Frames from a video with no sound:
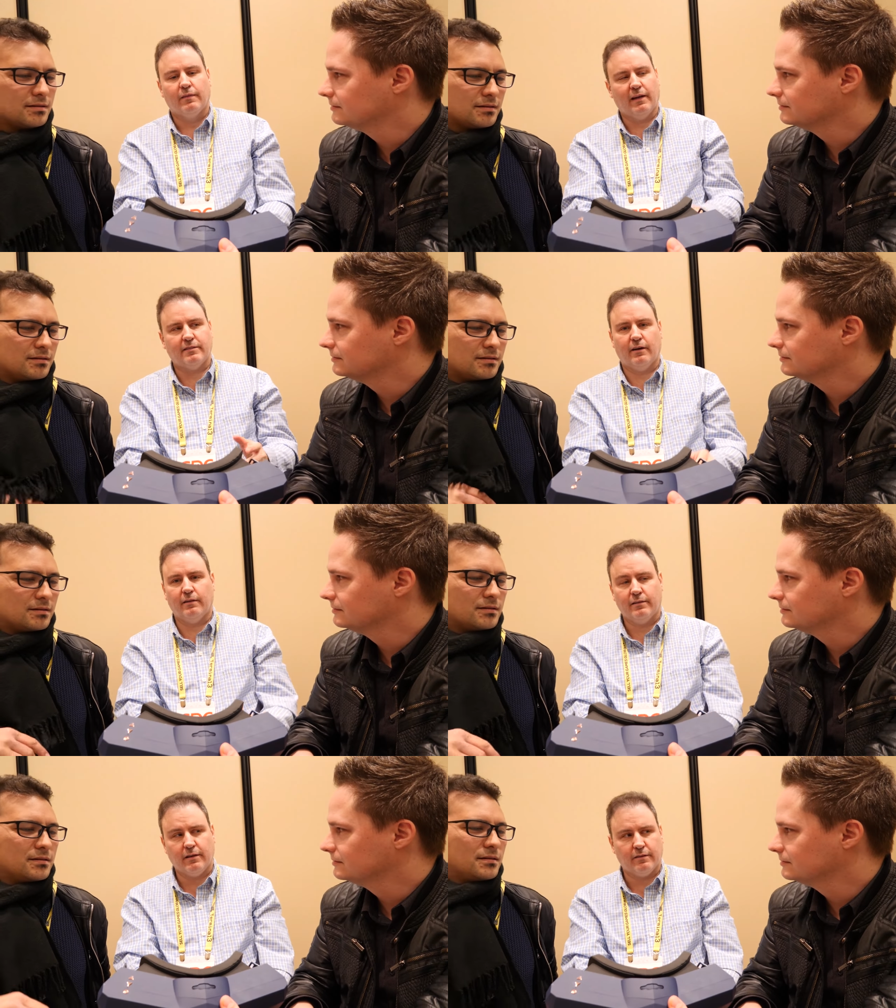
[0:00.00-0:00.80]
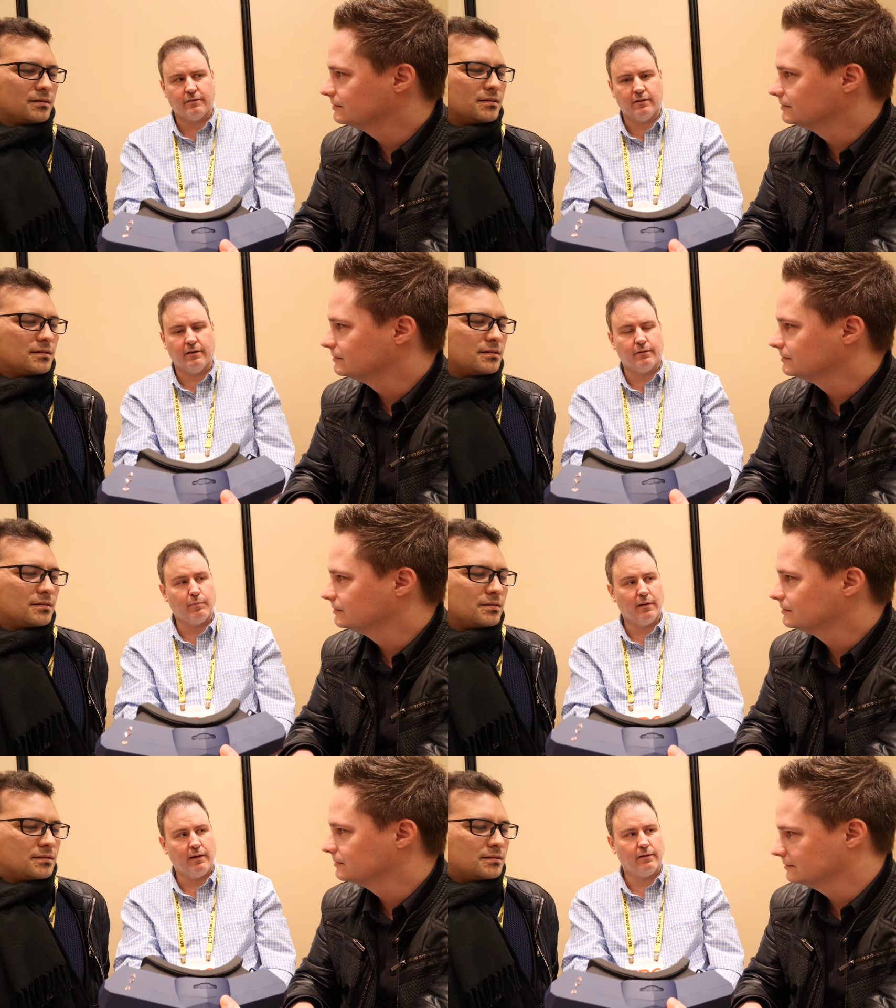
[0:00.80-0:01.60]
Speaker 1: That's how they tested it at the
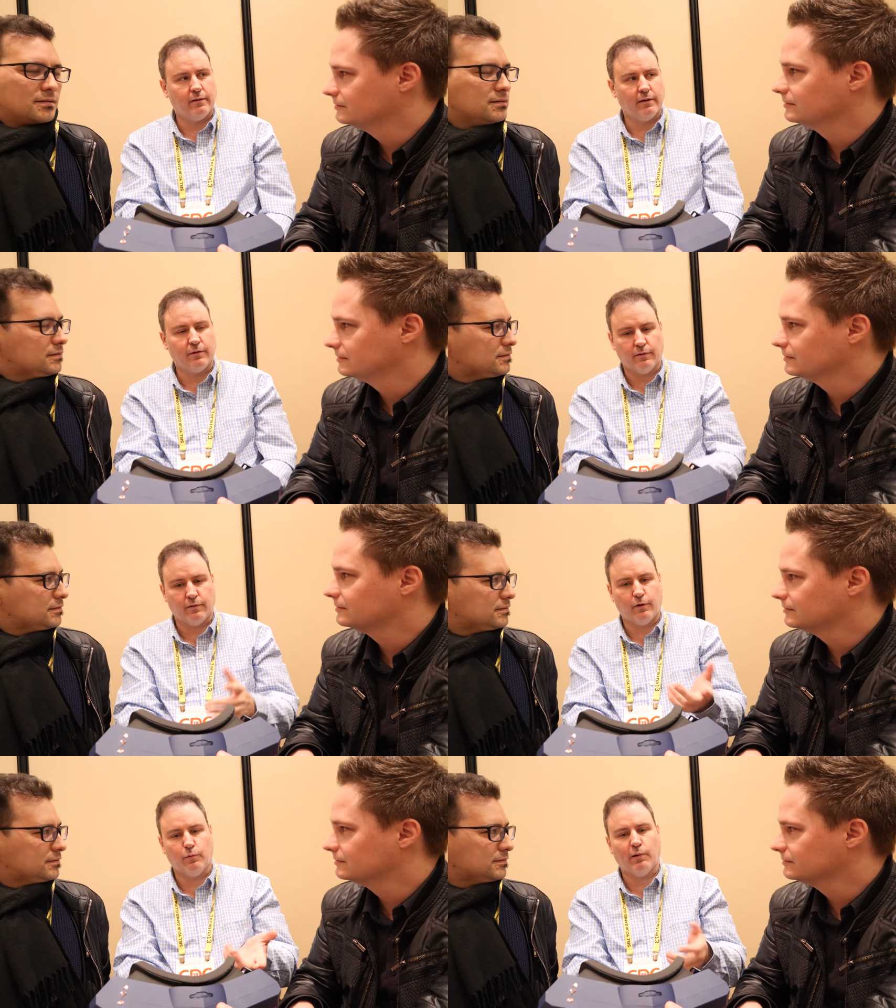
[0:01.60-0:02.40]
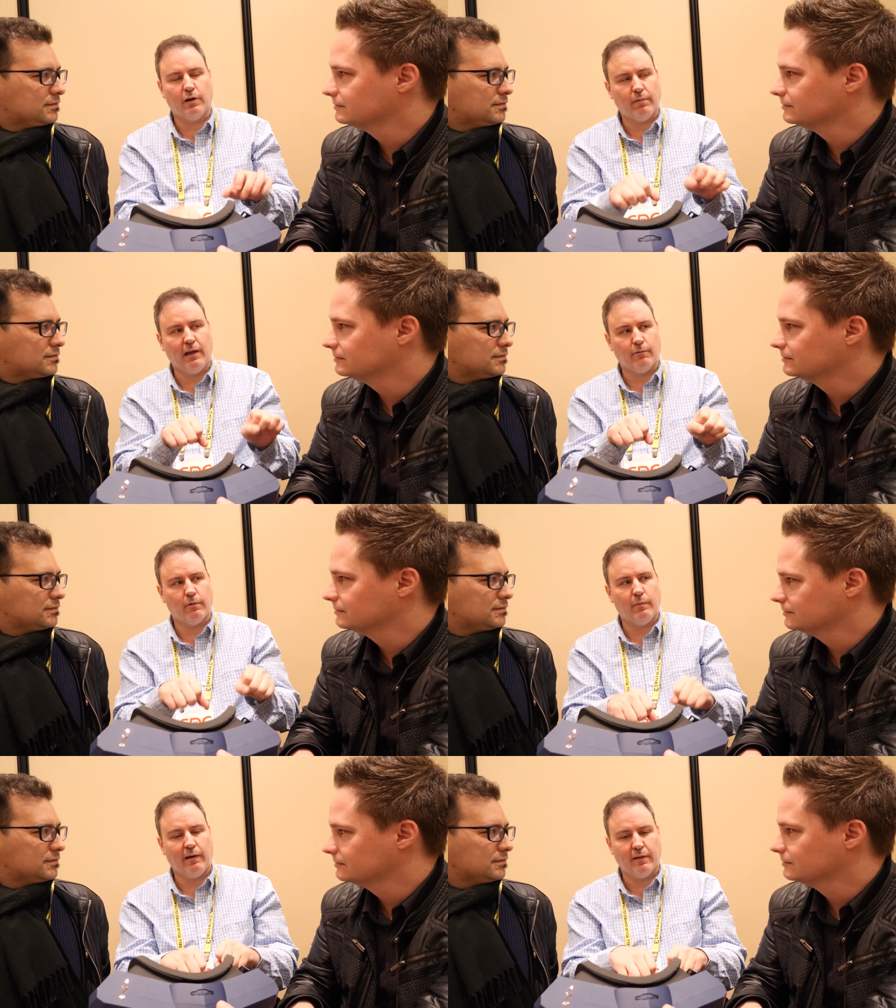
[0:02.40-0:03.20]
plant, at the third-party plant where
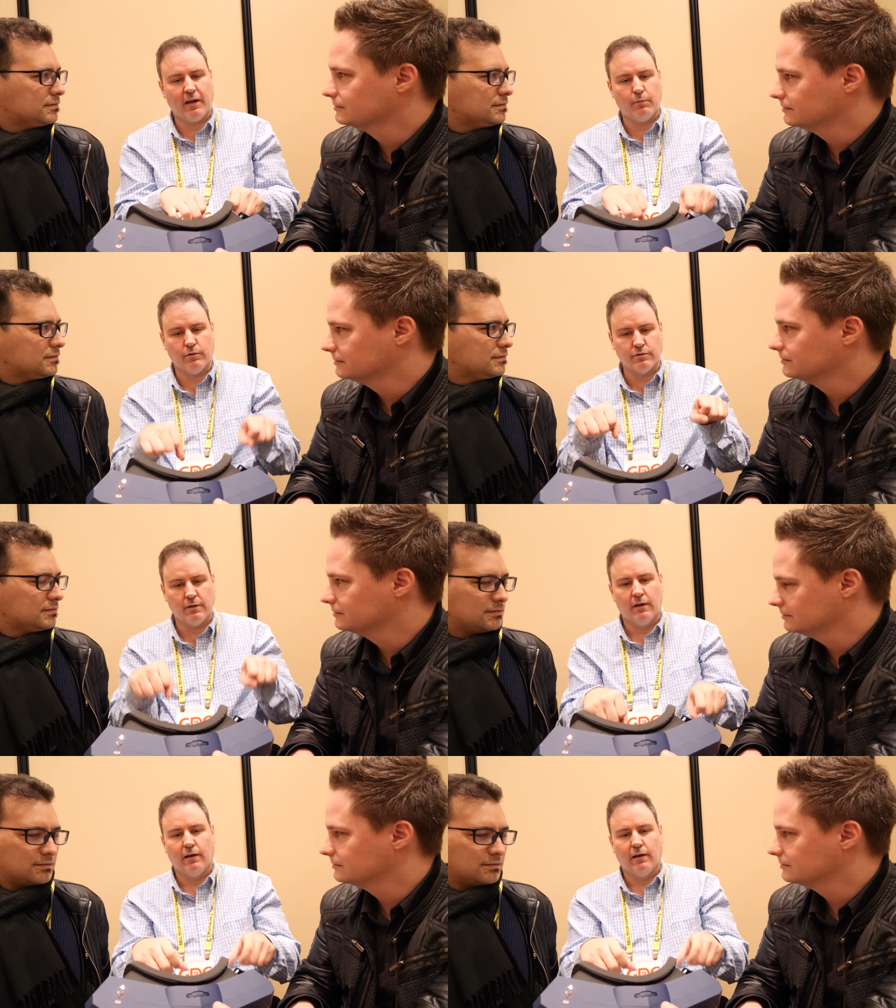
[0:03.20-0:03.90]
we buy the cables.